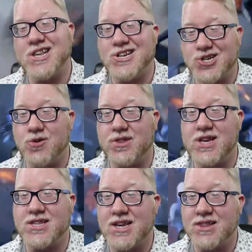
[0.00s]
they showed
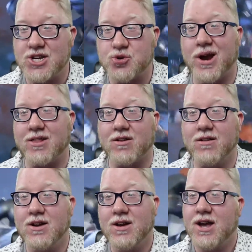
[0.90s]
this in the trailer.
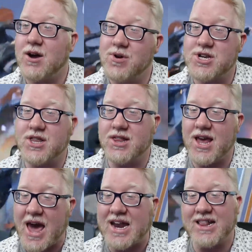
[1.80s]
I wish that they
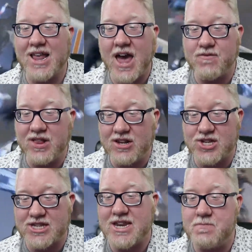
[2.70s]
had a, they have little
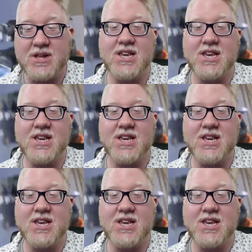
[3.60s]
snippets